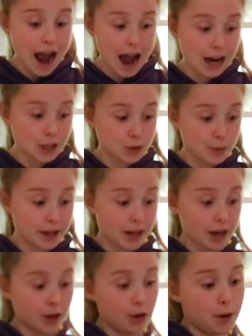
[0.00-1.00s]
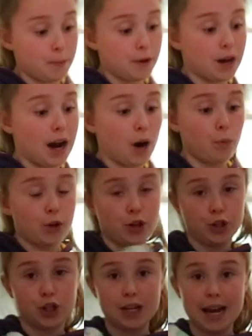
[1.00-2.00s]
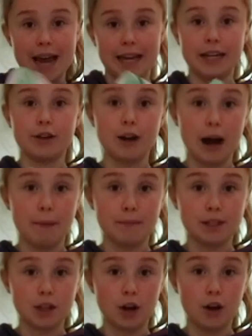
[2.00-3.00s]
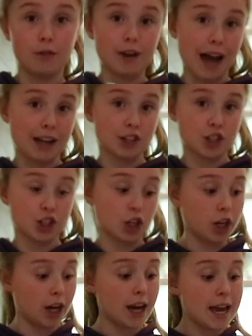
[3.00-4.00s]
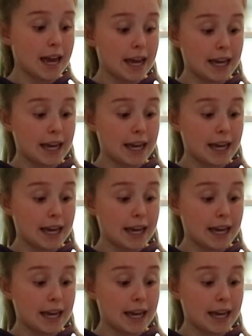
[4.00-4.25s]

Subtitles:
and we are going to put our 180 grams of caster sugar